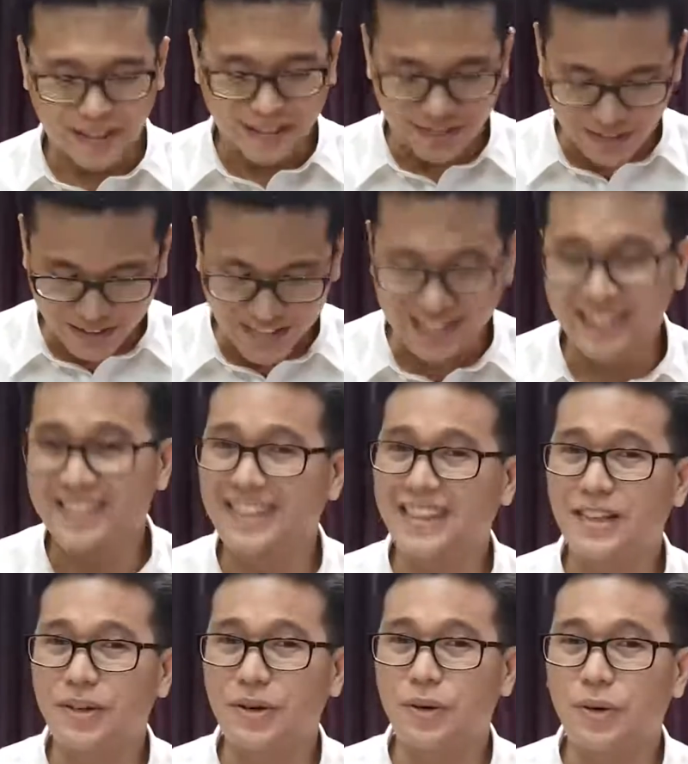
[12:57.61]
So, let's see
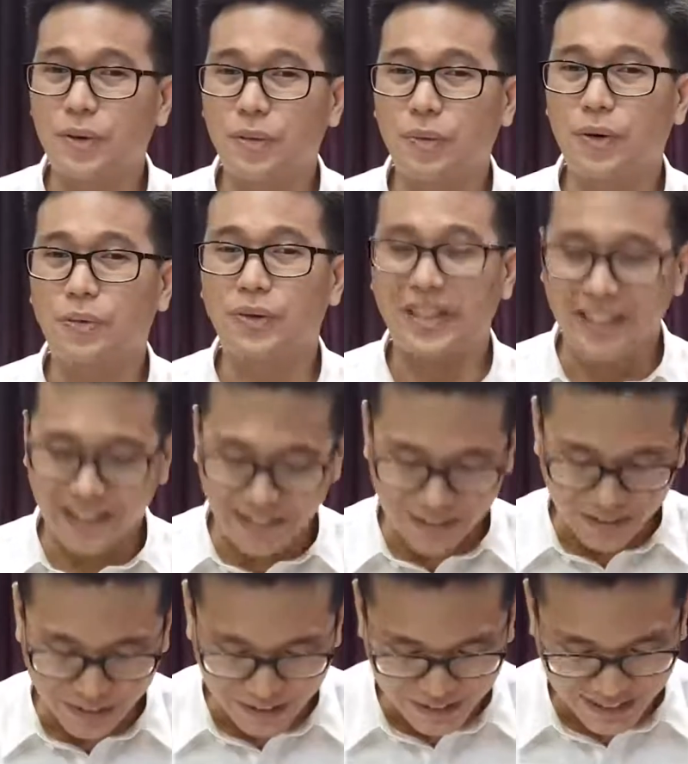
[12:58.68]
what we can
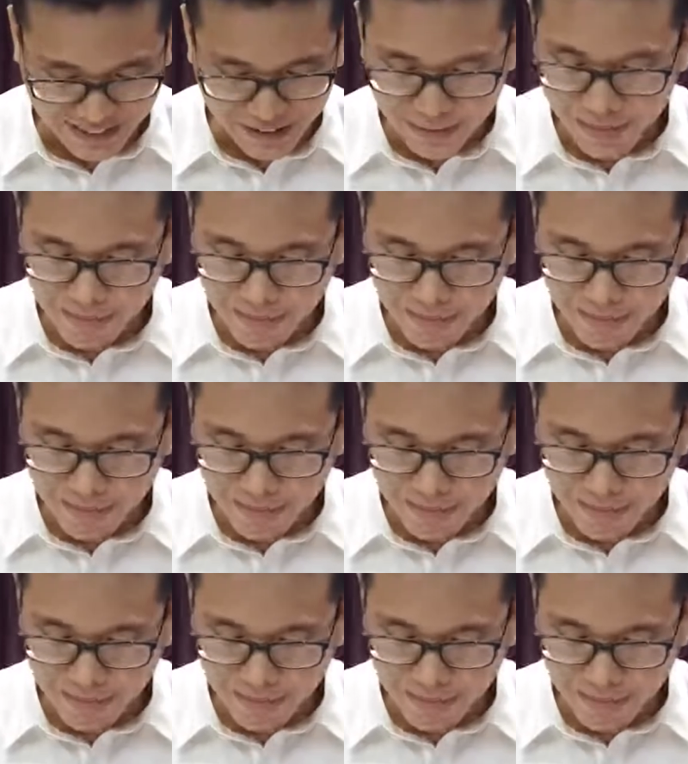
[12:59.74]
learn tonight.